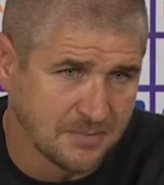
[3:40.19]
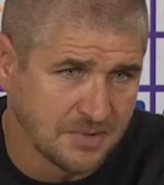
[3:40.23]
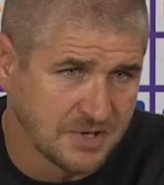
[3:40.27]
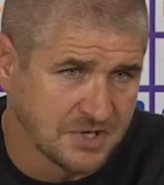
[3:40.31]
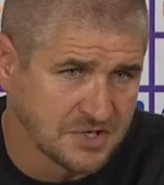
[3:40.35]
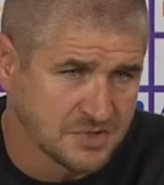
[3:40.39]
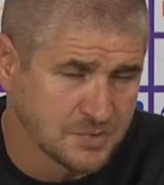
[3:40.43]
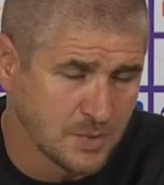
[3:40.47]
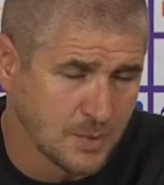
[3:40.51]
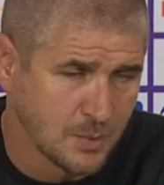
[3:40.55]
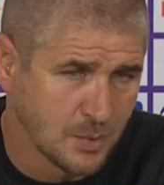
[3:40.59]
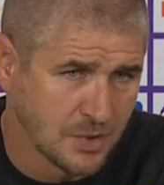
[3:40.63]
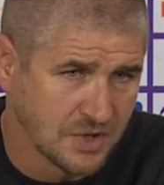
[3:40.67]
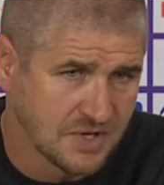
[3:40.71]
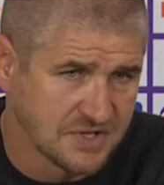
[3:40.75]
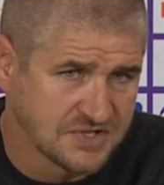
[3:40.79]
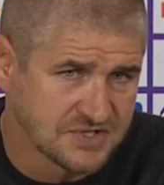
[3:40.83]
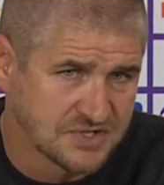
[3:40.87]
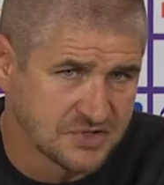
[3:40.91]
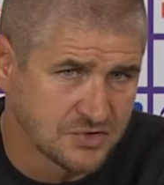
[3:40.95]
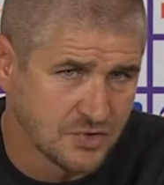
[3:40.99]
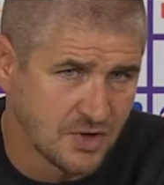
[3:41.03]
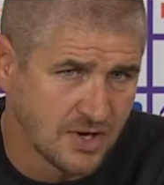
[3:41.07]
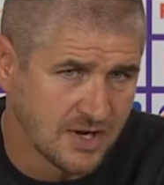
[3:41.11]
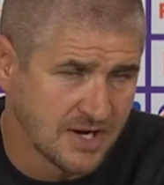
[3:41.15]
because we wanted
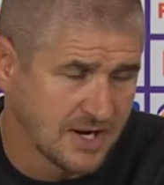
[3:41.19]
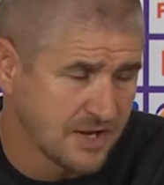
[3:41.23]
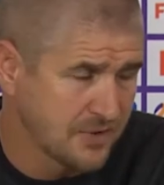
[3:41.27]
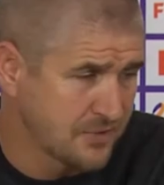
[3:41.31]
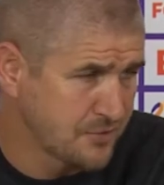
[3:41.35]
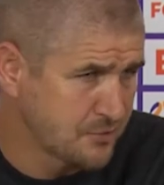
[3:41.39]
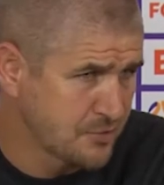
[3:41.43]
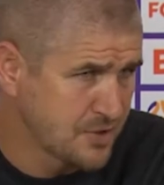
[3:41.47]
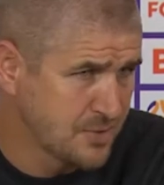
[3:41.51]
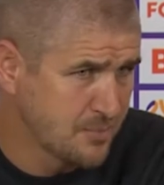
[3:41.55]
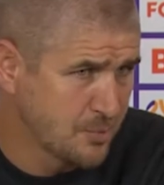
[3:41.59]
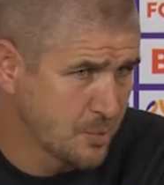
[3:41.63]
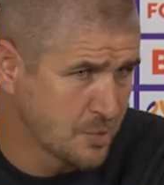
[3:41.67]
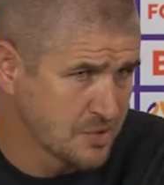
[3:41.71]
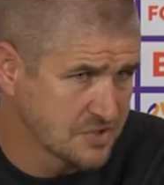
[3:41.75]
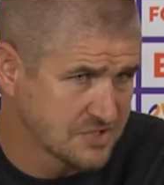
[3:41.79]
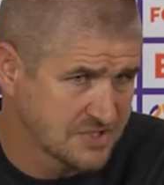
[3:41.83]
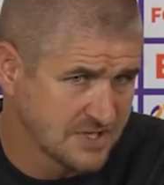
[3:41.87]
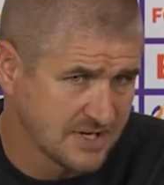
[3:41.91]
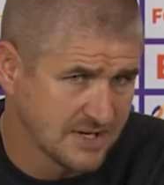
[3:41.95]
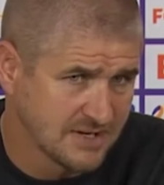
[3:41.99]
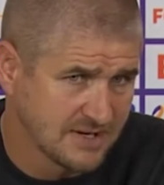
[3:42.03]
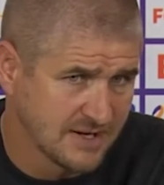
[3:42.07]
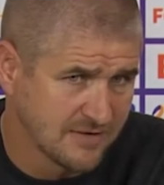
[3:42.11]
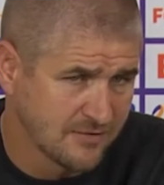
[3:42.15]
to try and get 3 points
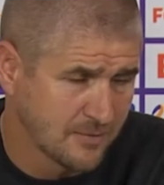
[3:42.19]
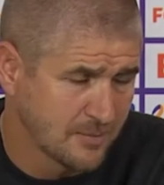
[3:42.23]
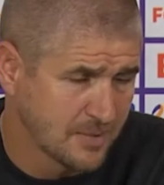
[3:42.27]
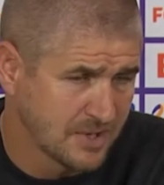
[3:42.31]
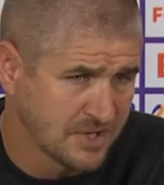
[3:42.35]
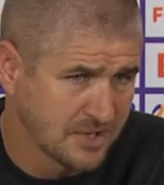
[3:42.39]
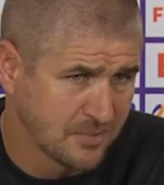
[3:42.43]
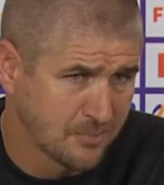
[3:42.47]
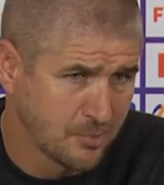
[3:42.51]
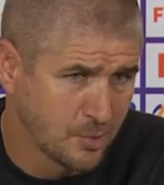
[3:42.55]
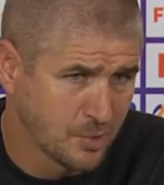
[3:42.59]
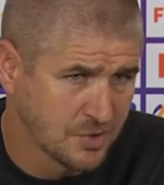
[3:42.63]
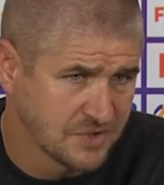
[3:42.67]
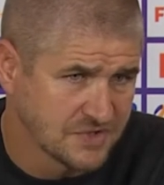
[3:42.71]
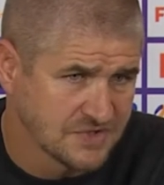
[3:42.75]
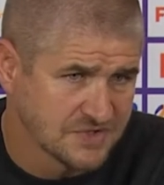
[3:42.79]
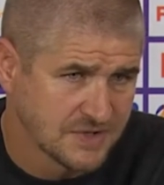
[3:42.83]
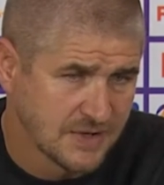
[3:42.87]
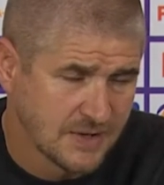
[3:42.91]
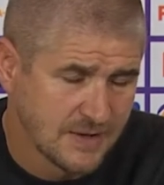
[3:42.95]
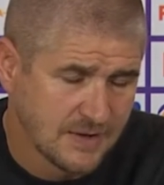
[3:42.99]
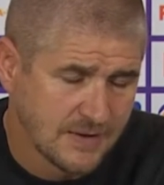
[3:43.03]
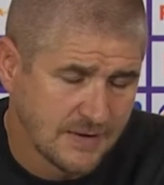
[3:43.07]
here, never mind a point.